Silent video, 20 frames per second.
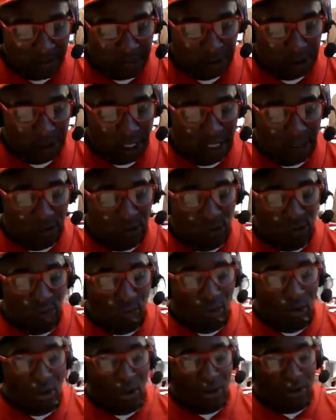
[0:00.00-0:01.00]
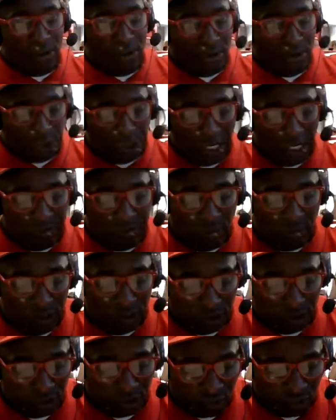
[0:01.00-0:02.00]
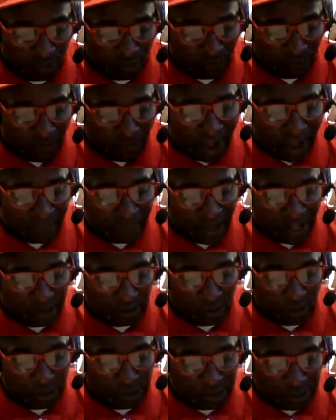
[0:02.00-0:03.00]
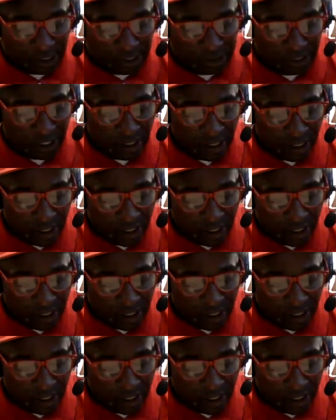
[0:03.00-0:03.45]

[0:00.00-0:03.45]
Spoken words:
The Chiefs were 25 out of 36.